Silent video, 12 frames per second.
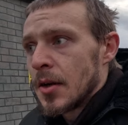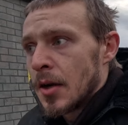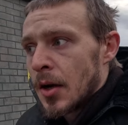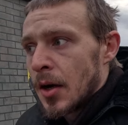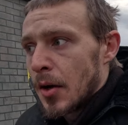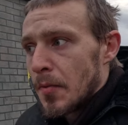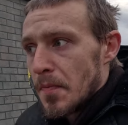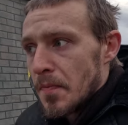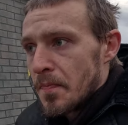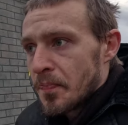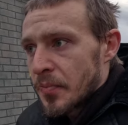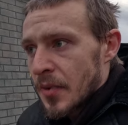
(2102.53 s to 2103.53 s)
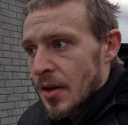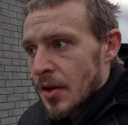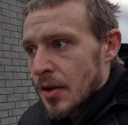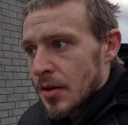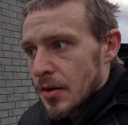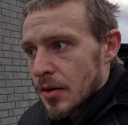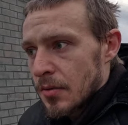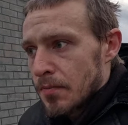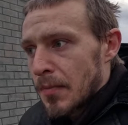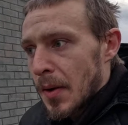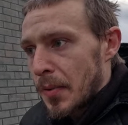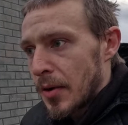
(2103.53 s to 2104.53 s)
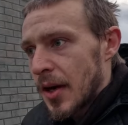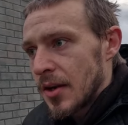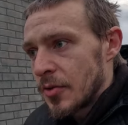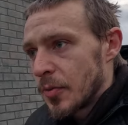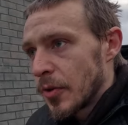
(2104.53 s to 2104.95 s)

Um, my price